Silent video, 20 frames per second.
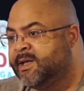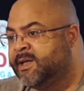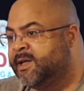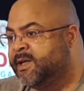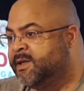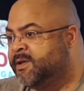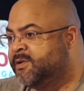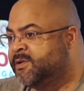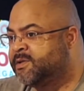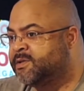
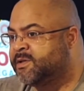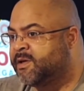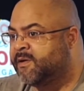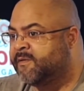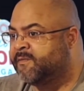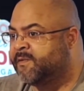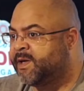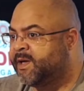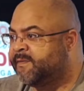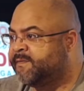Then you deserve
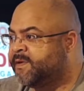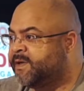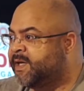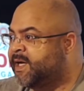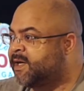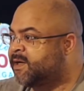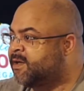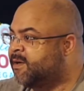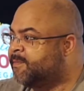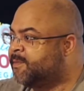whatever you
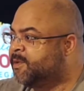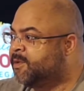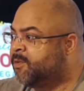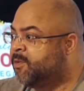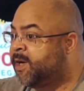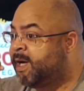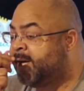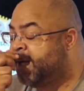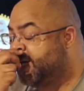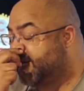got coming your way.